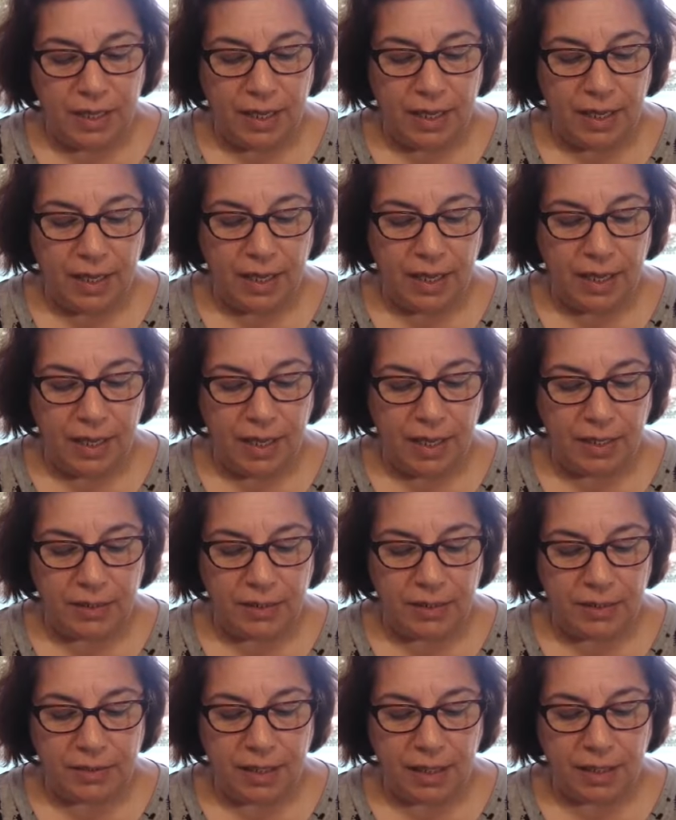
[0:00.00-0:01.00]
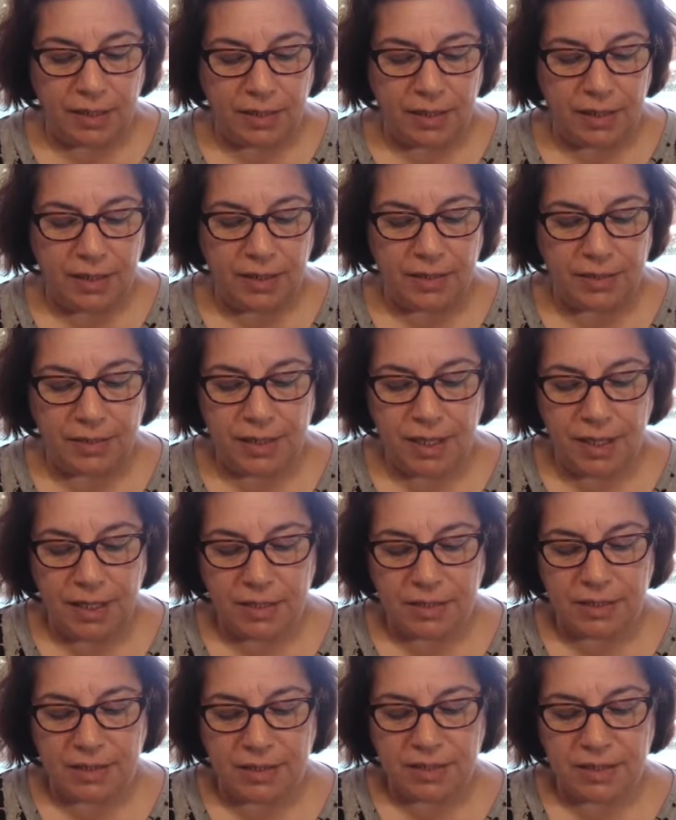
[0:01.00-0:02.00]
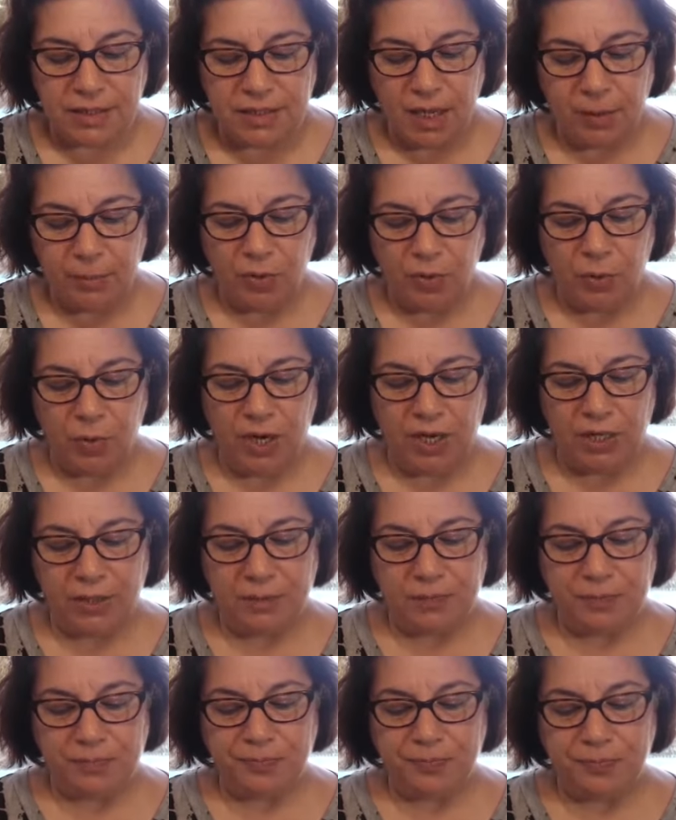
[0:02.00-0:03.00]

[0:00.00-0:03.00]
And there is someone,